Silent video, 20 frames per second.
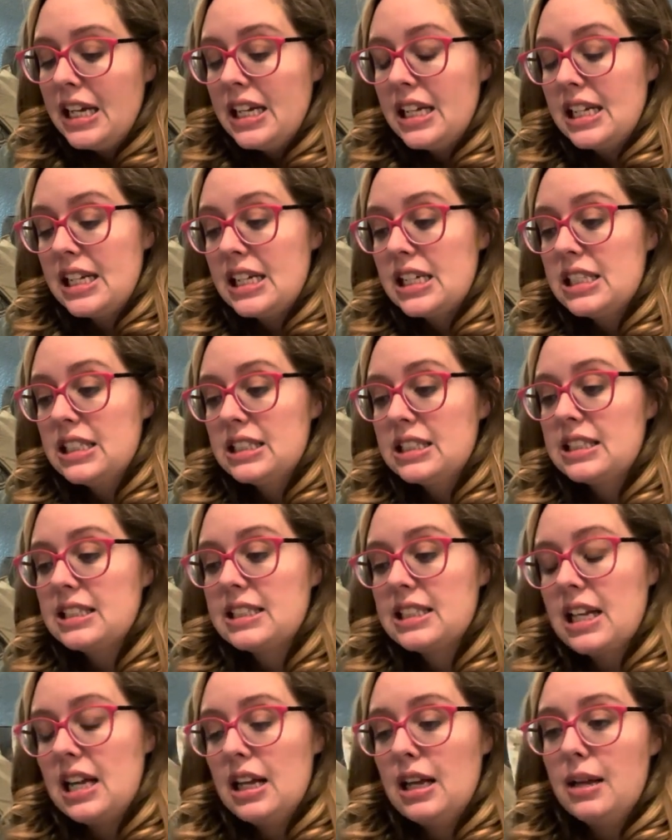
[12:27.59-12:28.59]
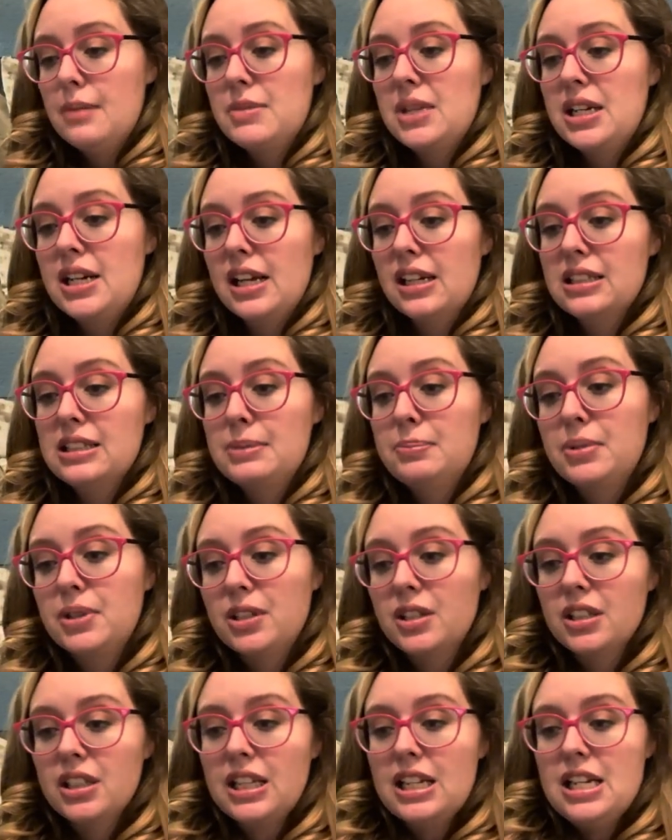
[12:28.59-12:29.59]
is um, the next
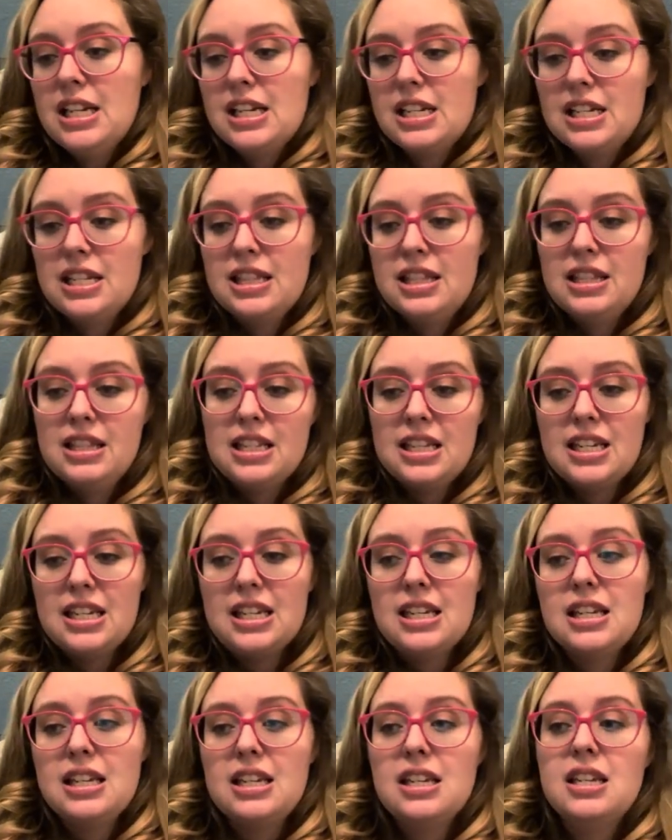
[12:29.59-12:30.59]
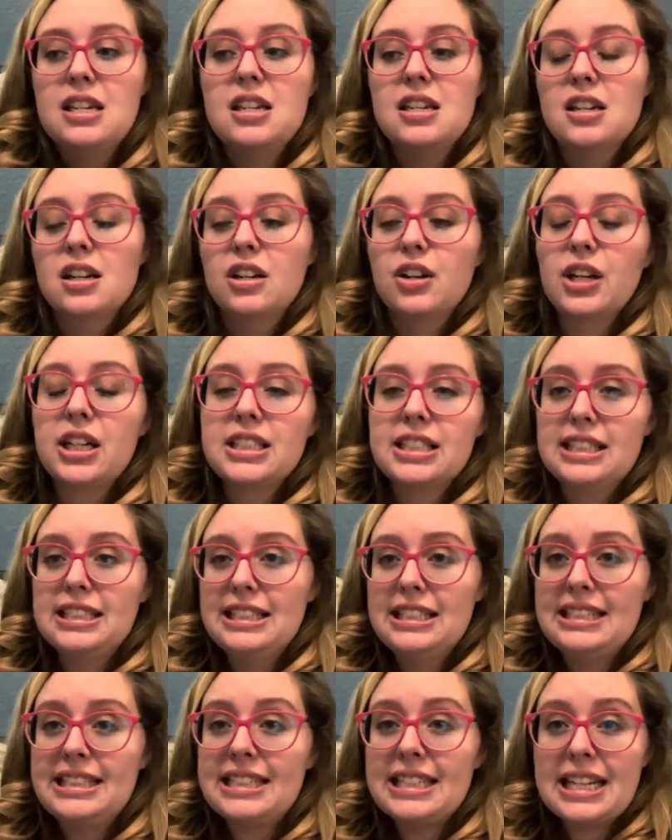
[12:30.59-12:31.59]
book in the
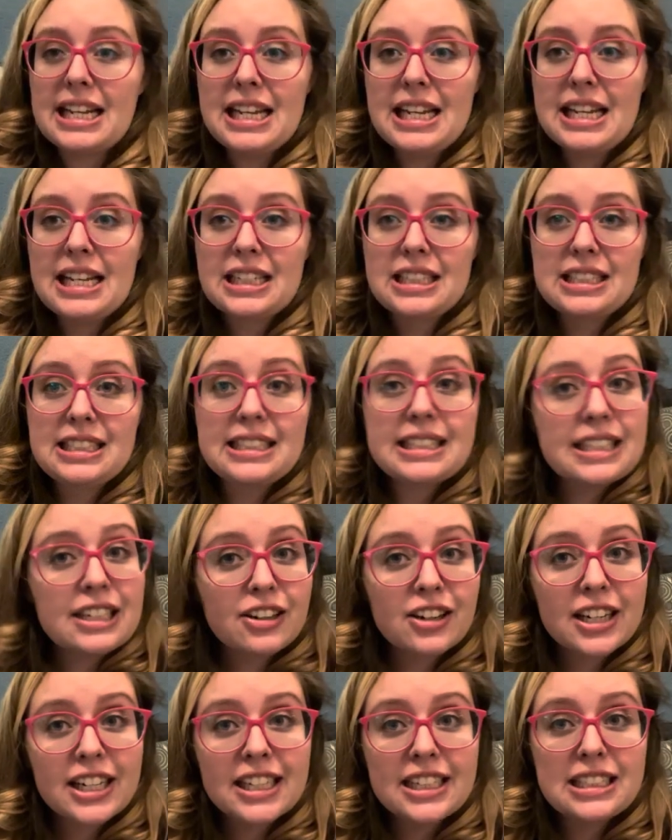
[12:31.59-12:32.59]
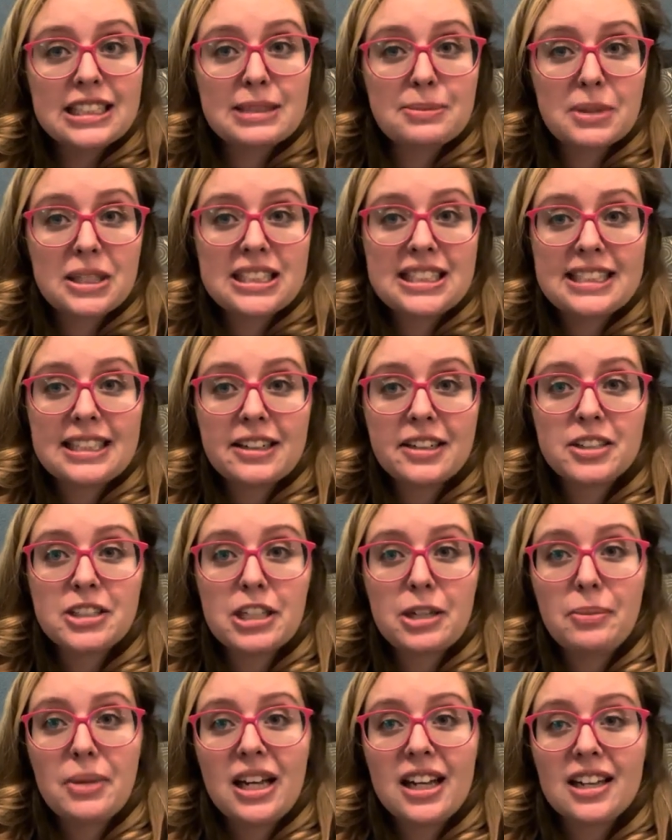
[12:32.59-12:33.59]
Crescent City series by Sarah
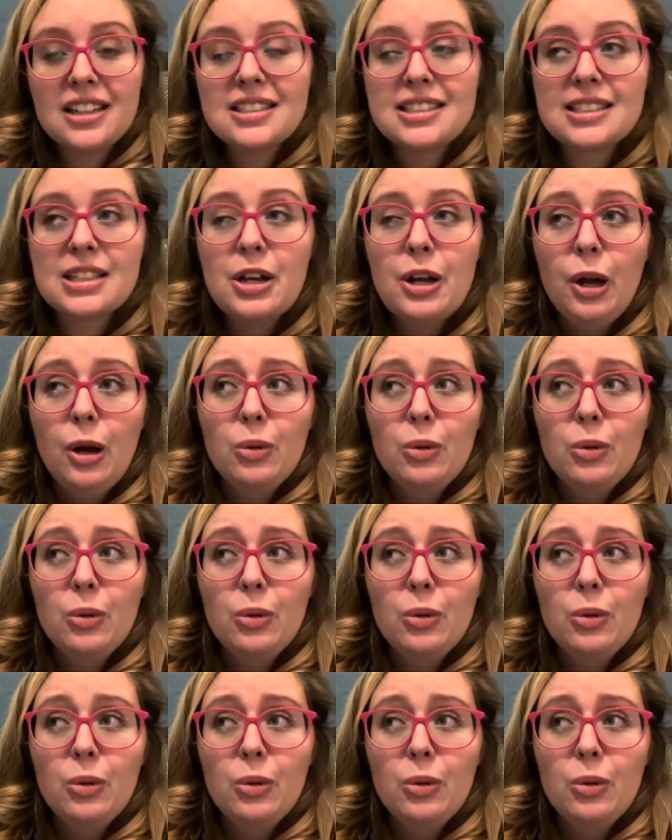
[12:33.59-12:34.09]
J Maas,